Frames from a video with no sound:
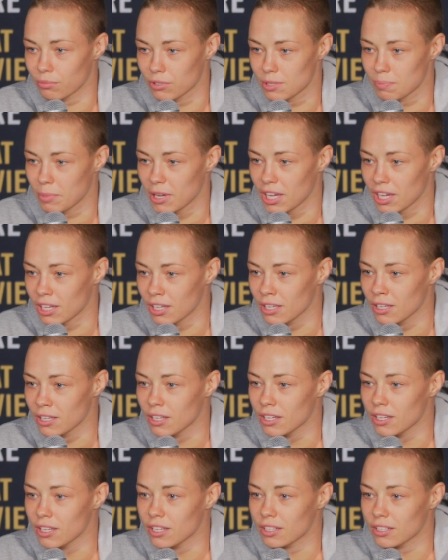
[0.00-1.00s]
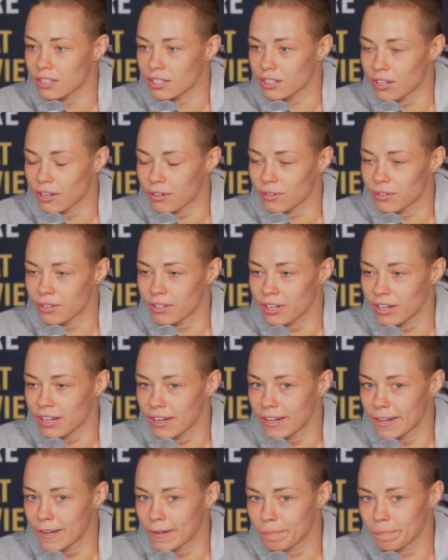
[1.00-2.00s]
and respect. You know,
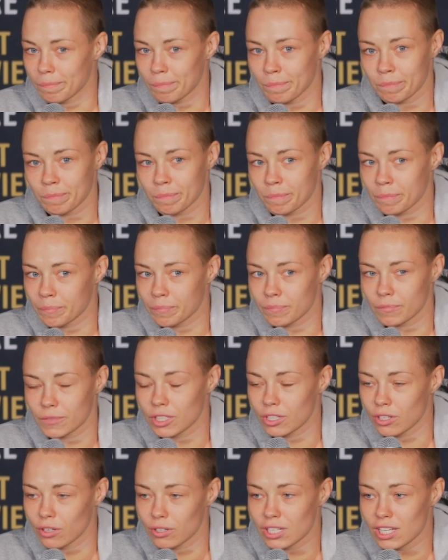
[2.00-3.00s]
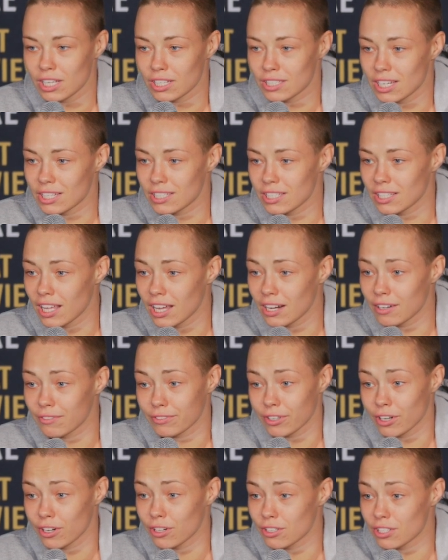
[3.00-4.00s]
um, you know it, it takes a lot
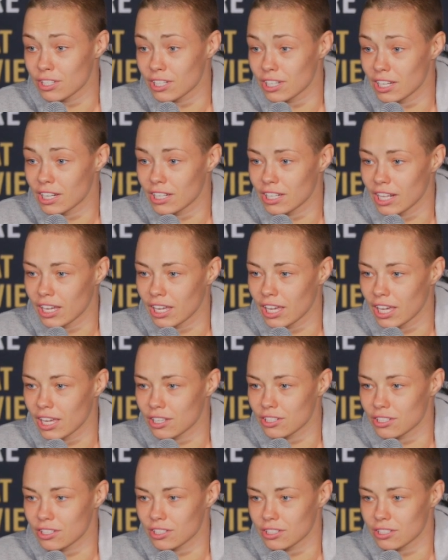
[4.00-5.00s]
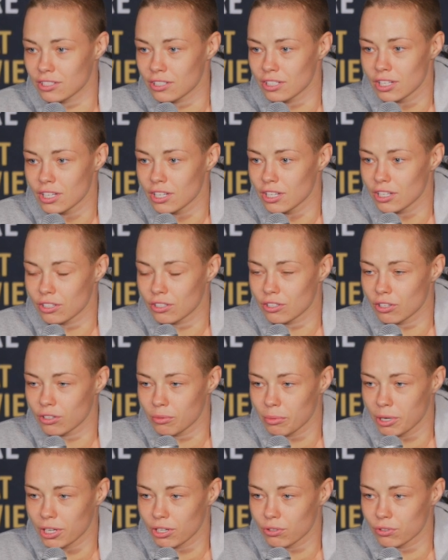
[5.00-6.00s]
of courage to get in that cage, and you know,
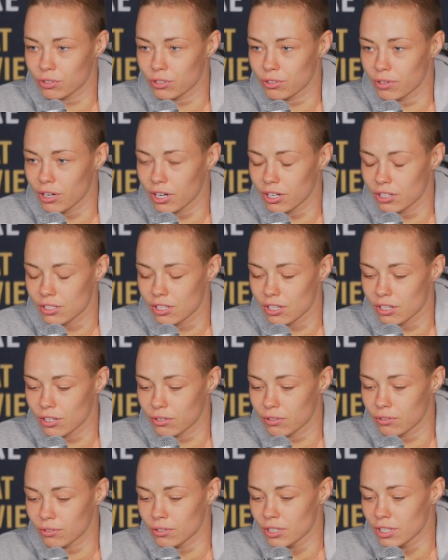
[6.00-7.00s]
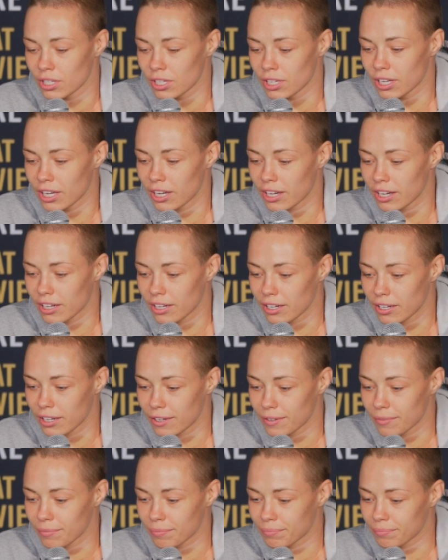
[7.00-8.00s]
no matter who you are. So,
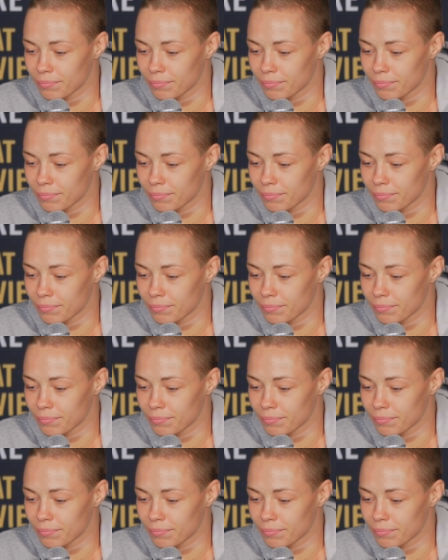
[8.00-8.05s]
uh,